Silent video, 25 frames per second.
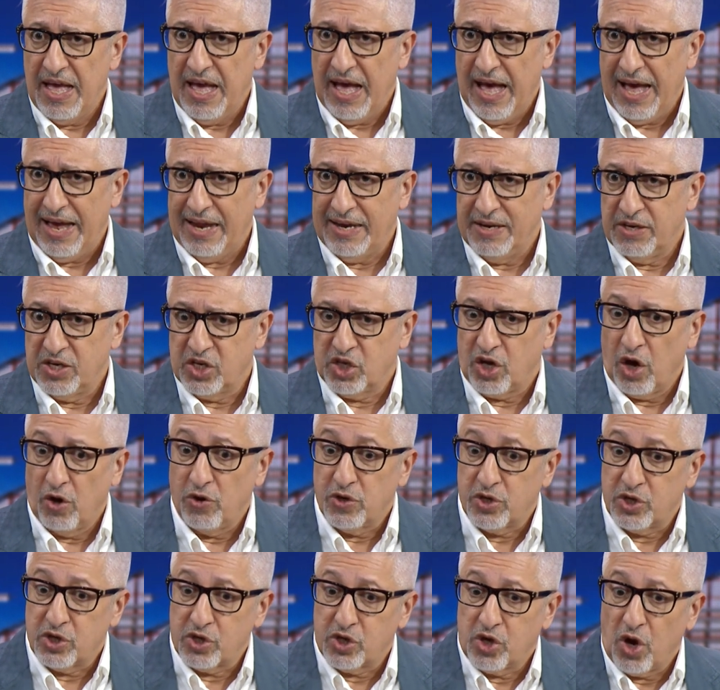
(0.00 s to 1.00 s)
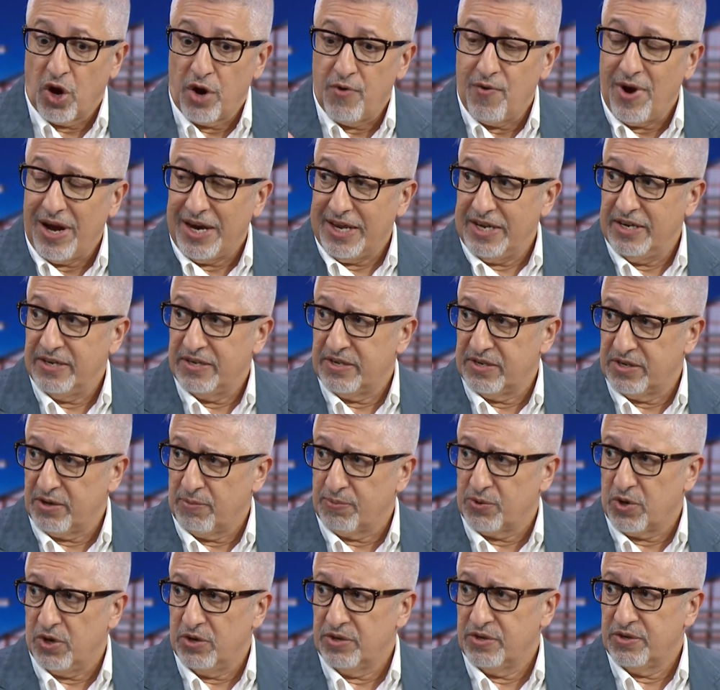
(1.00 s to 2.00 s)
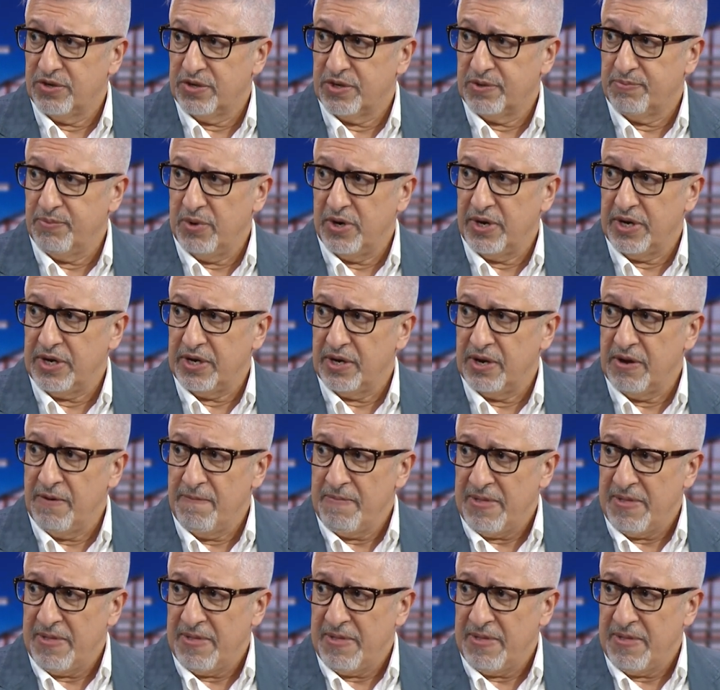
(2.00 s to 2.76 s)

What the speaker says: and goes directly into the subconscious mind.